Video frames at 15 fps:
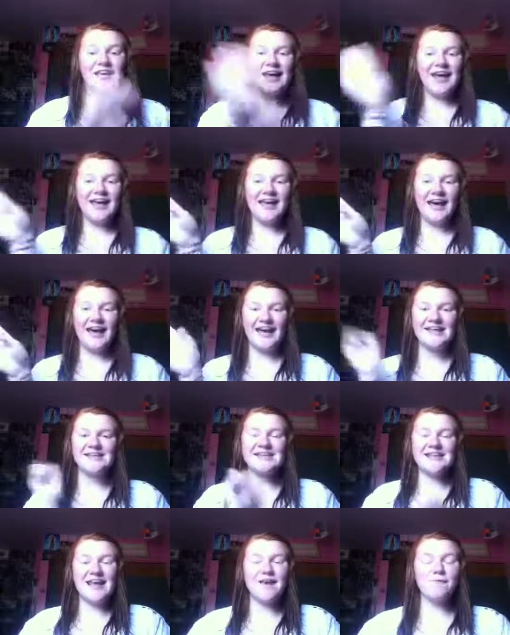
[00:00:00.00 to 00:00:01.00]
Hey
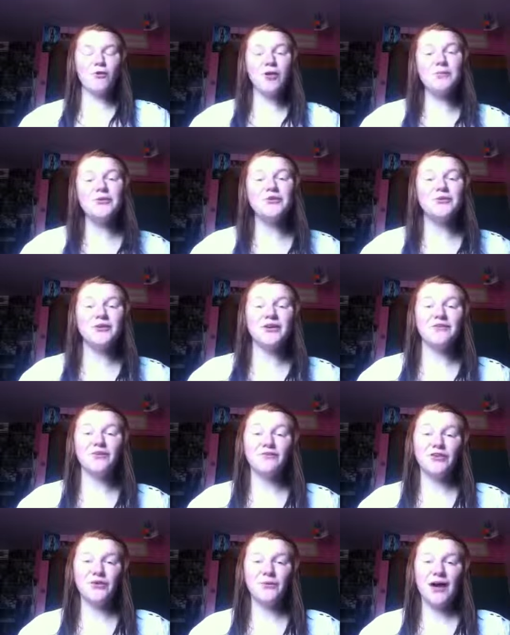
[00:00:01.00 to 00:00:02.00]
guys, today I'm going to be doing a
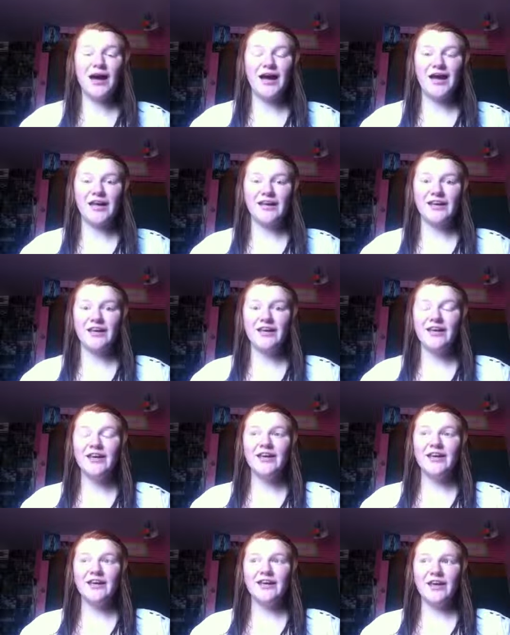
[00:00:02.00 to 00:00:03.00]
review on
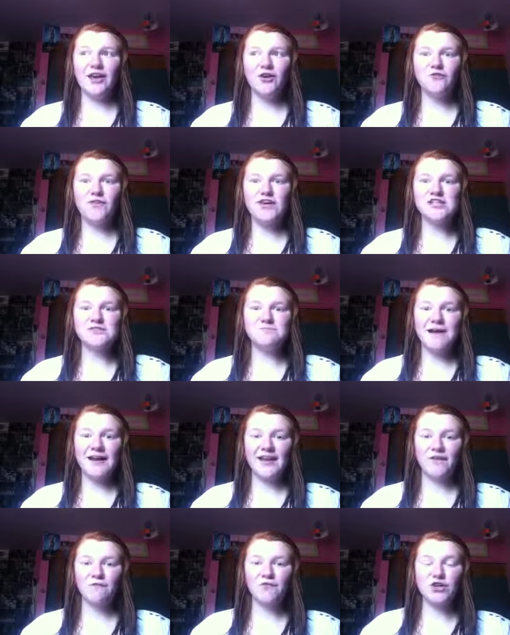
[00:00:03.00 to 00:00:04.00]
Carefresh
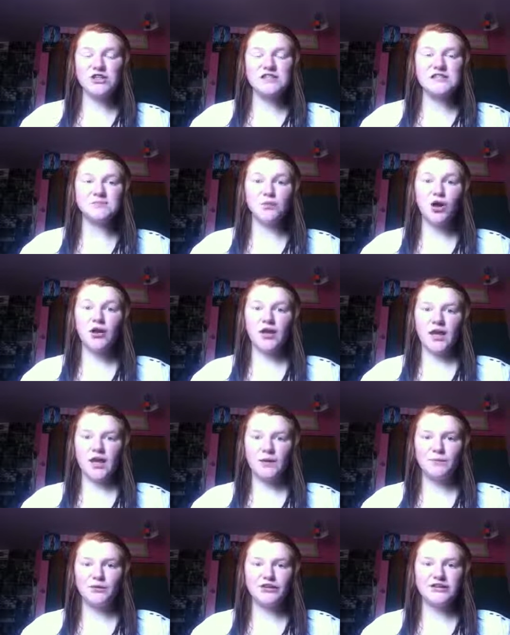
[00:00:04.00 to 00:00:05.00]
bedding for small
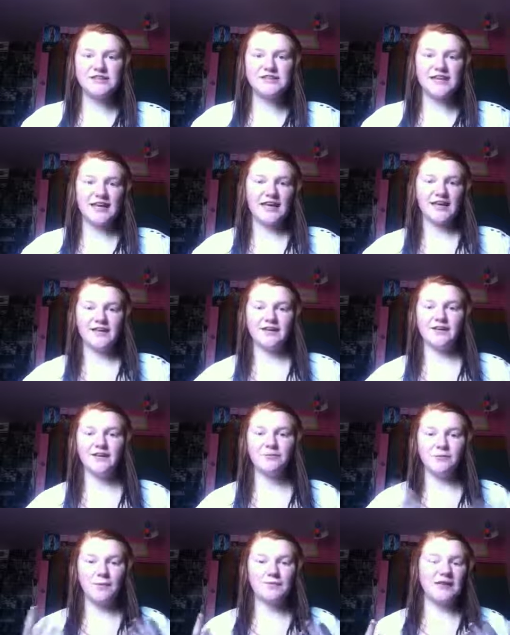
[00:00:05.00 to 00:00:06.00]
animals and
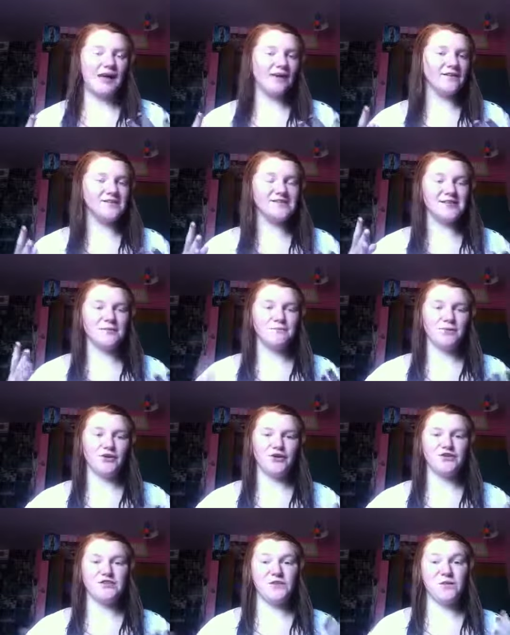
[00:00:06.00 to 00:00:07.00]
reptiles and
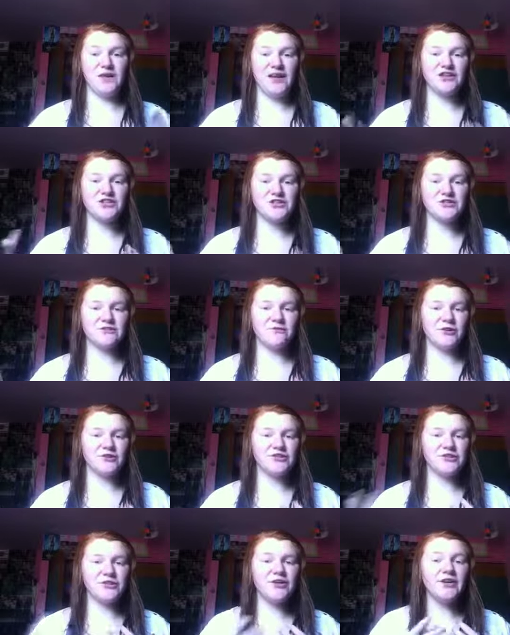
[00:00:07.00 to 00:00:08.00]
birds. You can actually use it for
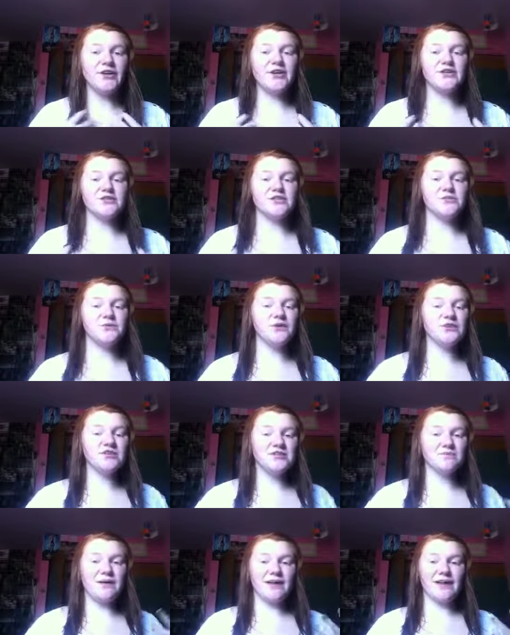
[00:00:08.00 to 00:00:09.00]
too. So it's really
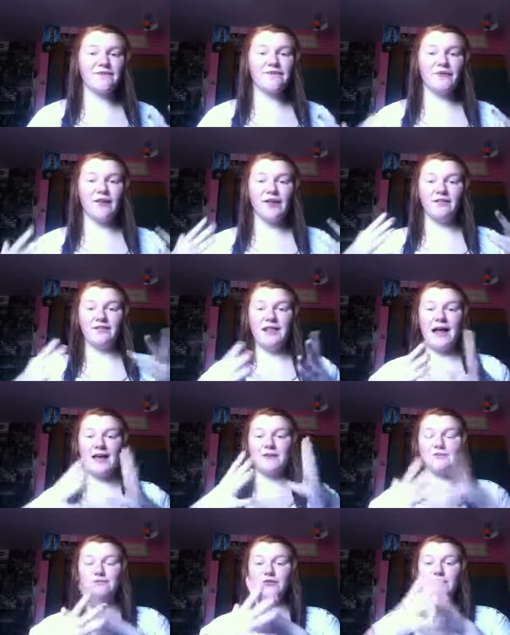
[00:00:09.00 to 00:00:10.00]
just a bedding for like a
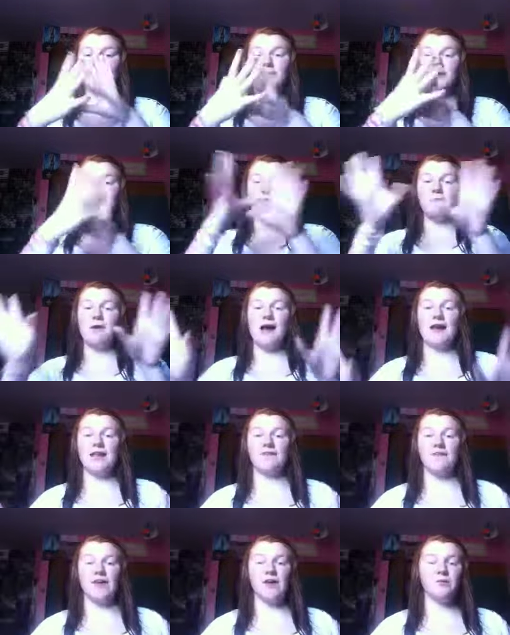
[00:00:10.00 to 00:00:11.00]
lot of
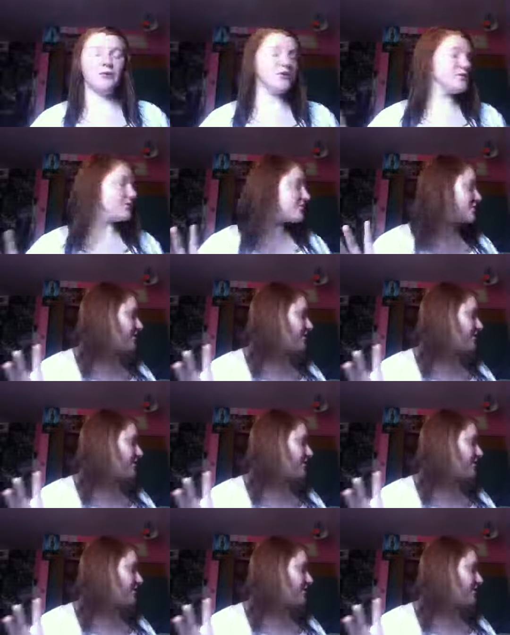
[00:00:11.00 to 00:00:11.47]
variety of animals, which